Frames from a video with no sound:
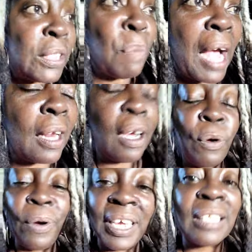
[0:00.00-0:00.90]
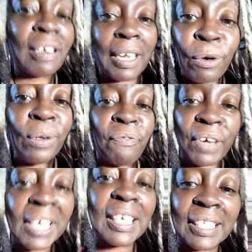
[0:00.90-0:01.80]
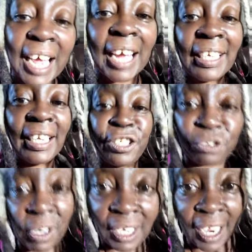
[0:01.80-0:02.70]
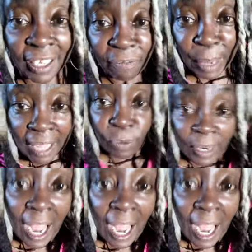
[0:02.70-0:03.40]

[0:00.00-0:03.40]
What's my collective? Who the fuck exactly is your collective, by the way?